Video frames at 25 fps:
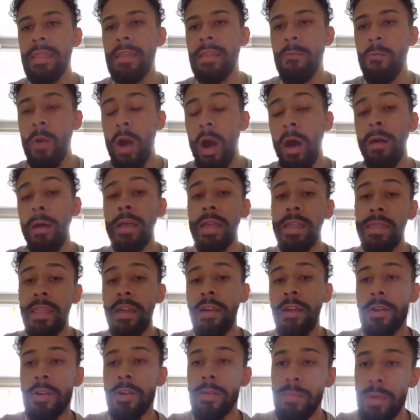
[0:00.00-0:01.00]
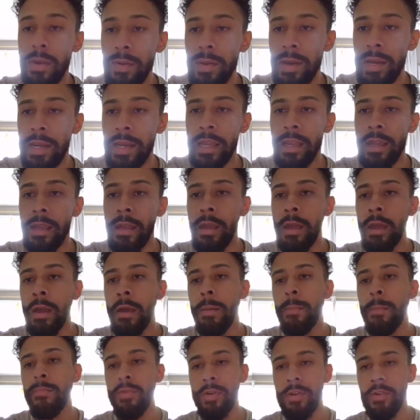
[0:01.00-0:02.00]
while in their community
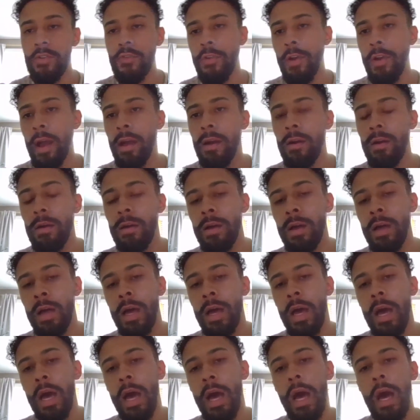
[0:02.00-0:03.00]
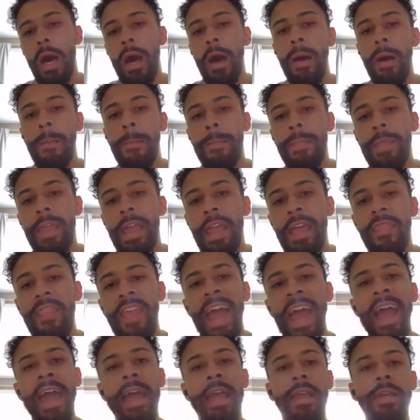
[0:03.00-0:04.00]
pre-trial. And
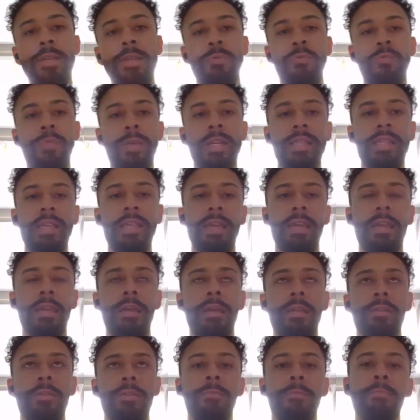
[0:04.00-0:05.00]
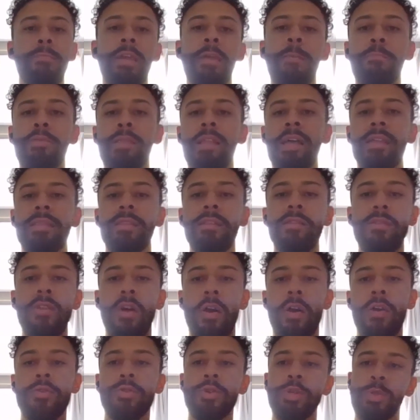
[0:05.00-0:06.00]
that has really, to me, played the
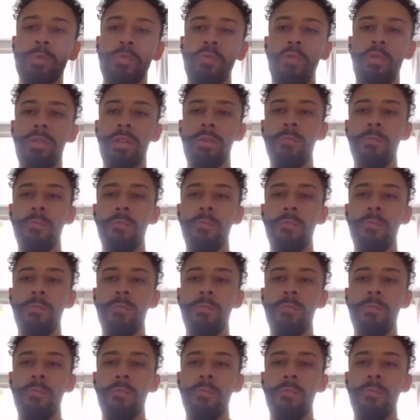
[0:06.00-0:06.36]
largest role